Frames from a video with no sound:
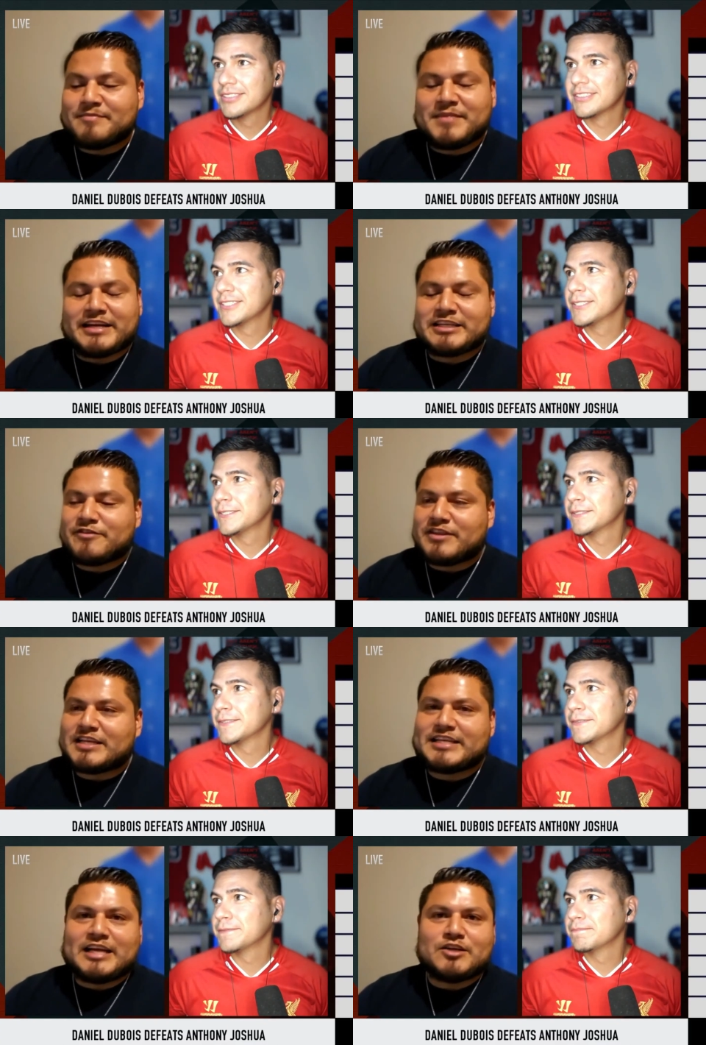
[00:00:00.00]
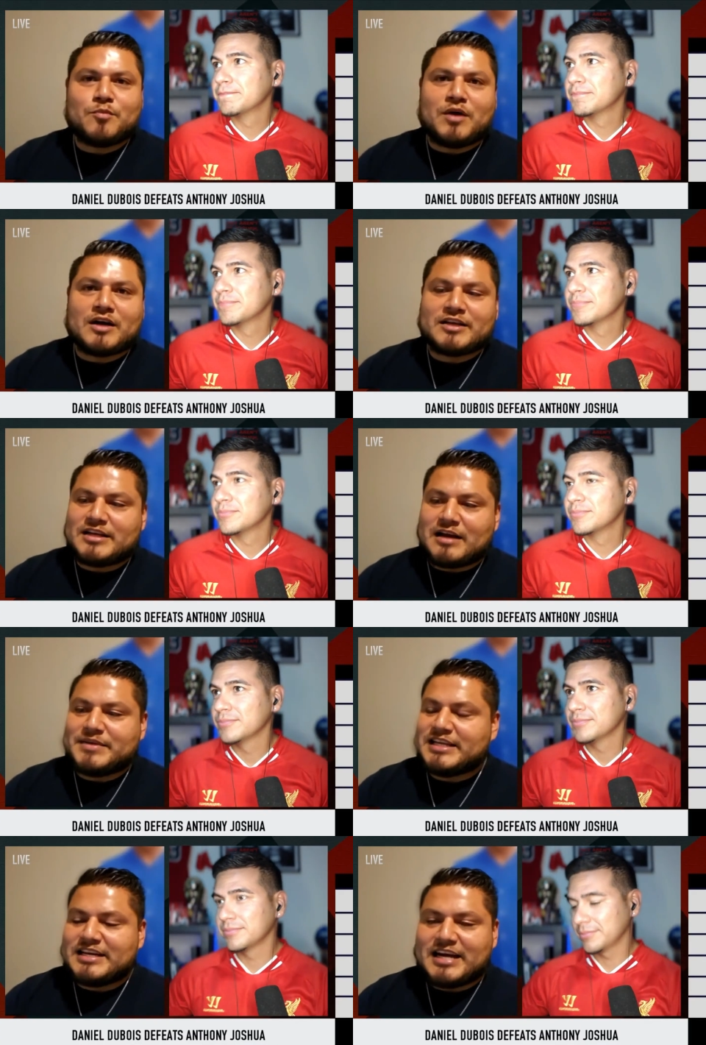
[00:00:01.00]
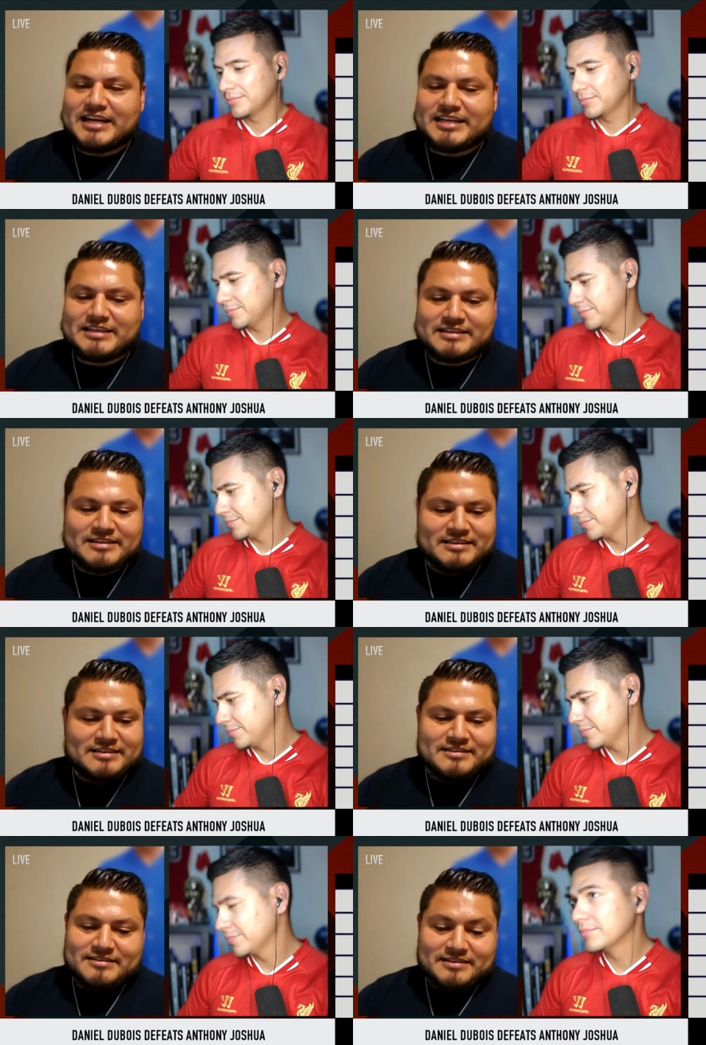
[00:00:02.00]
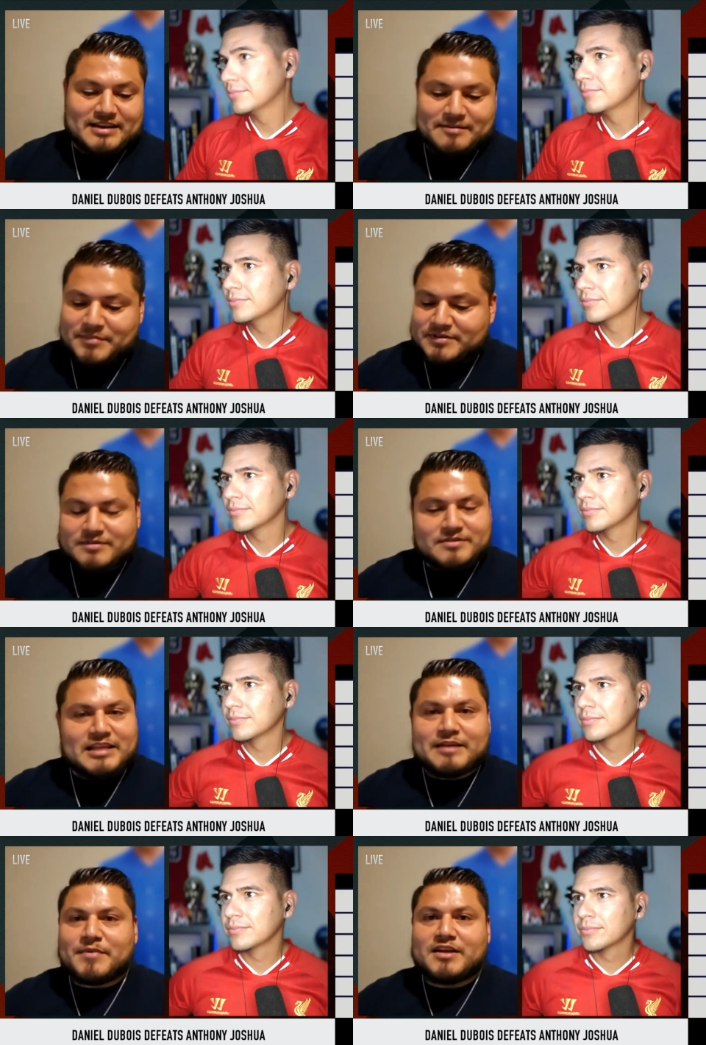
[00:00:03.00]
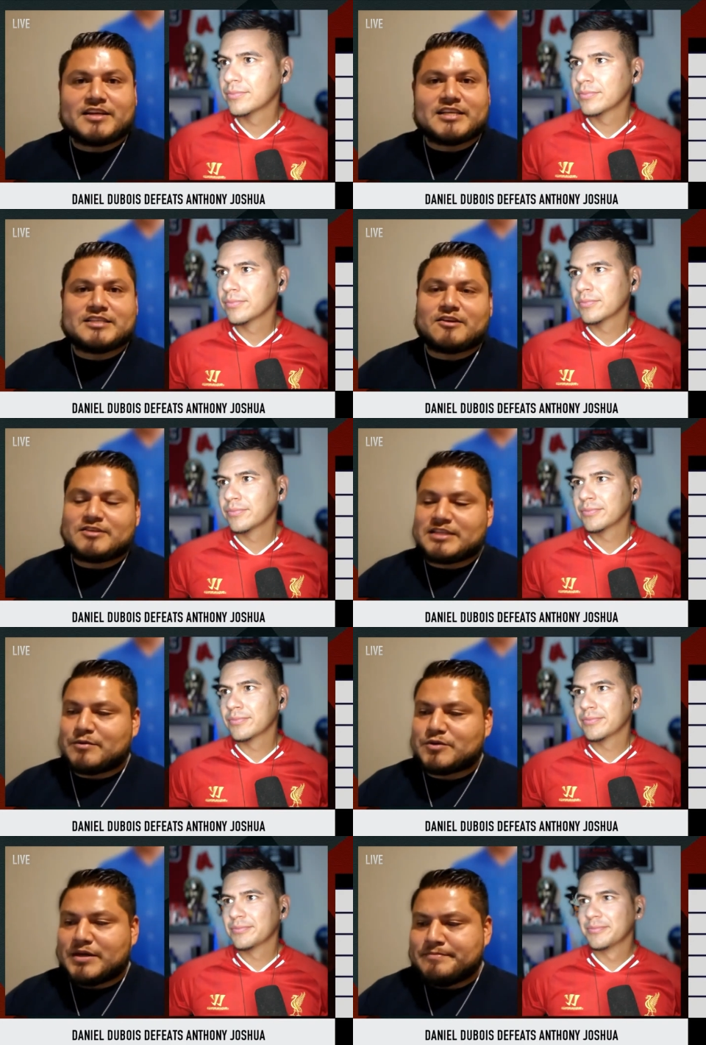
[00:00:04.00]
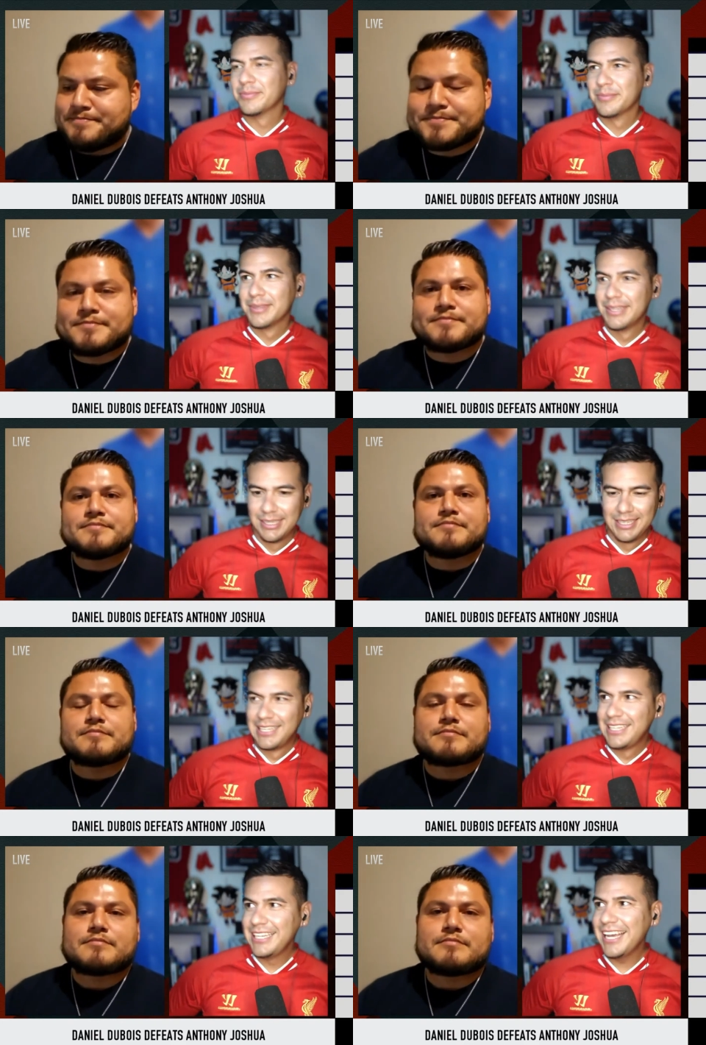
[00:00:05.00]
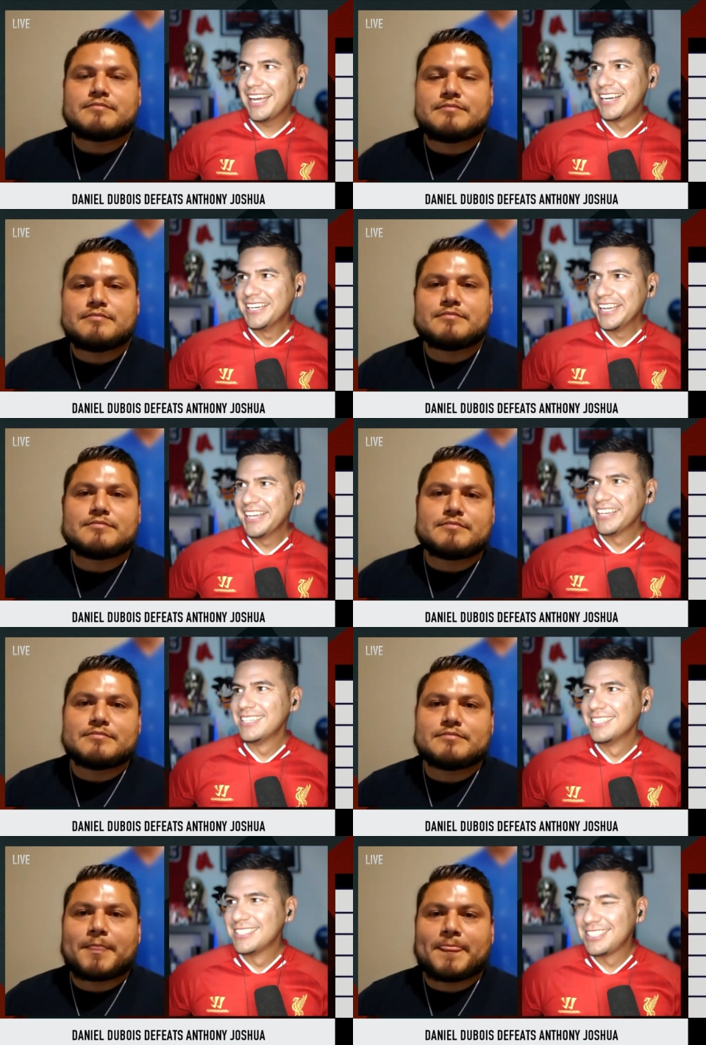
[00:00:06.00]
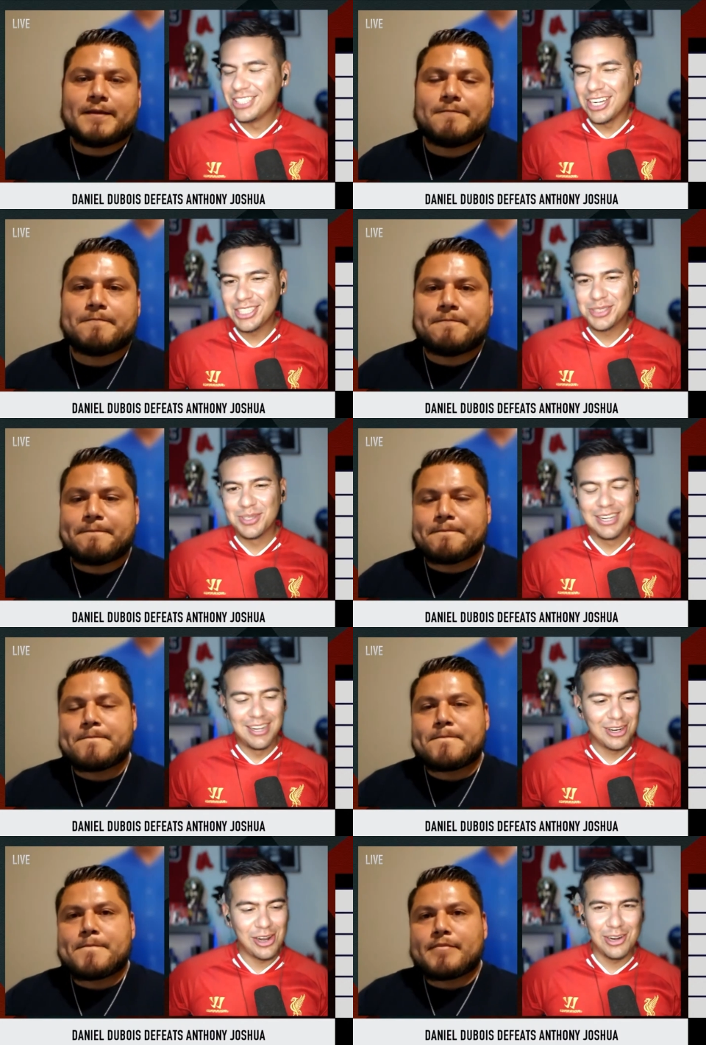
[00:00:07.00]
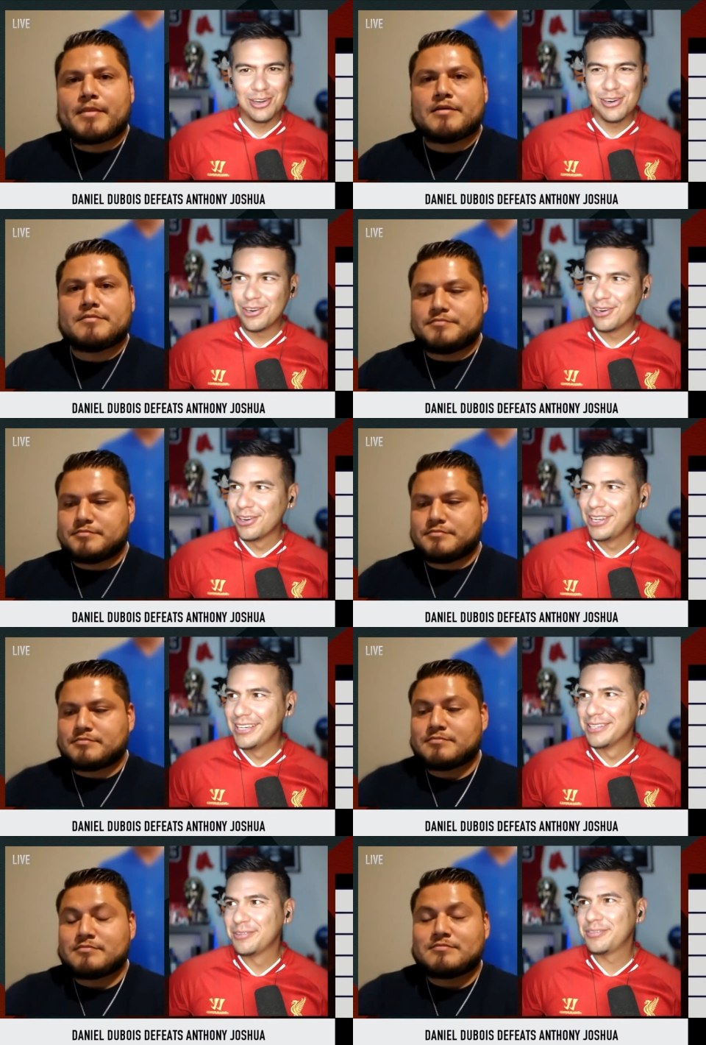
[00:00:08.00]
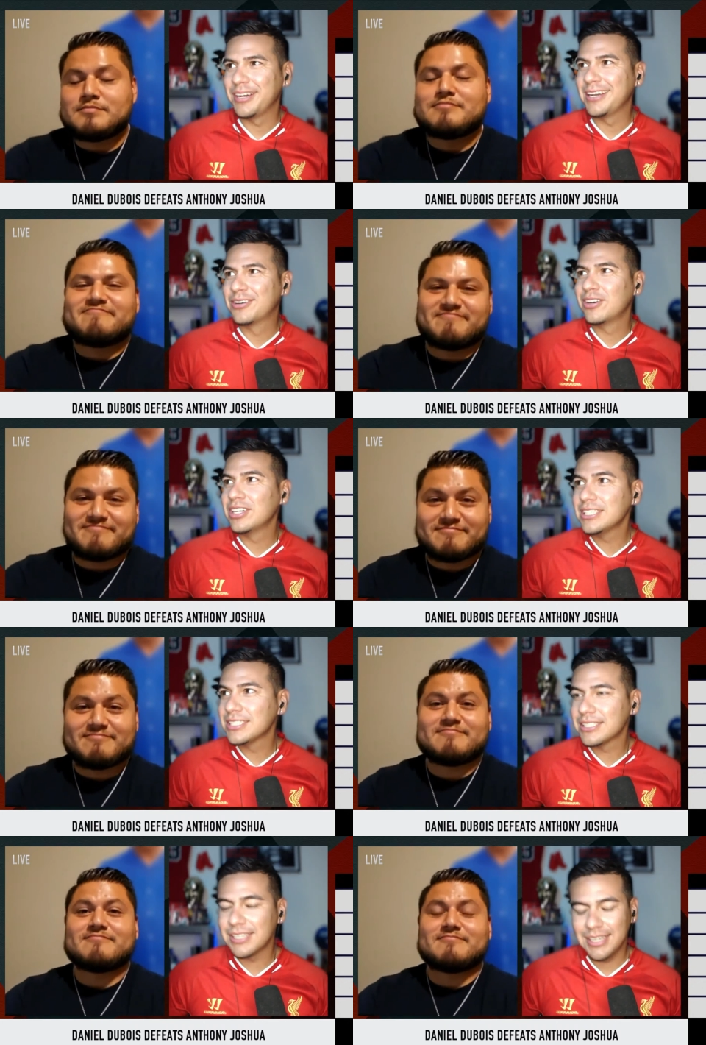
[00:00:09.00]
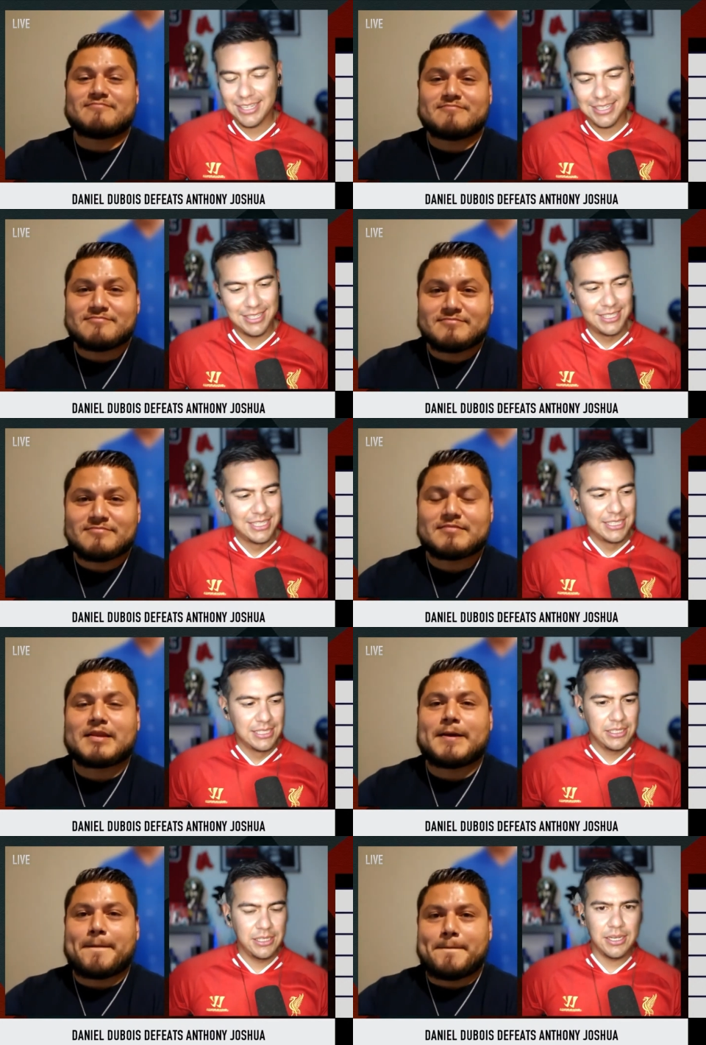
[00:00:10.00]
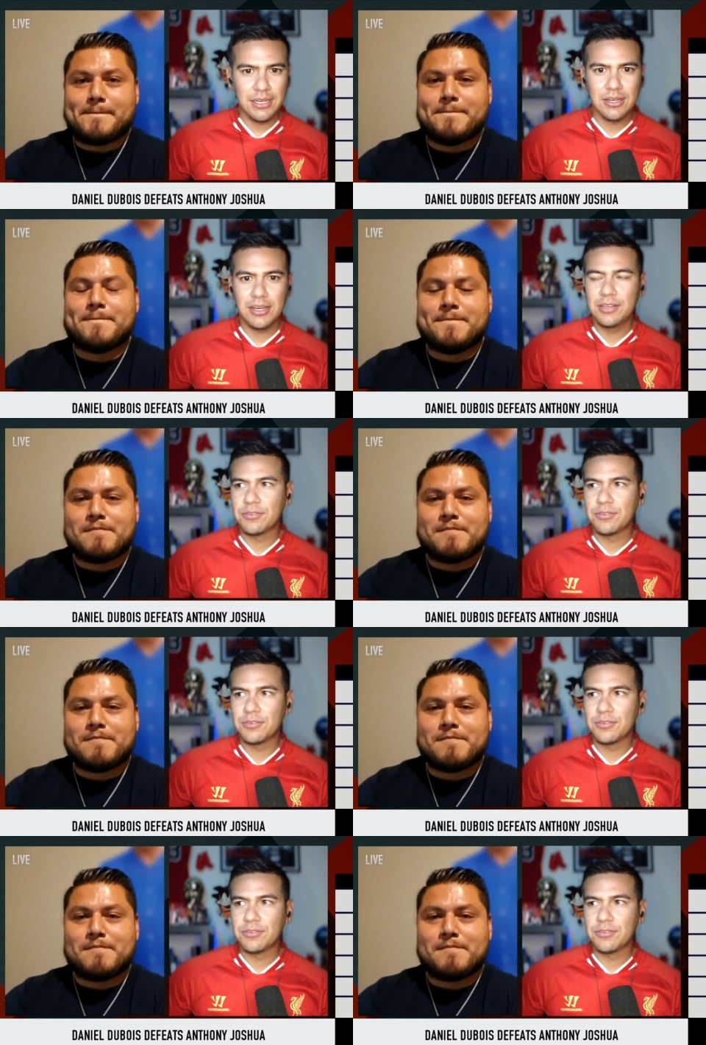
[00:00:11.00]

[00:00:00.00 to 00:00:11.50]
Speaker 1: felt it, and I just felt that Danny Ball could not be denied, and and I think my lucky stars, I was right.
Speaker 2: Yeah, and Joshua got caught early in the fight, Chris. Uh, he got caught in the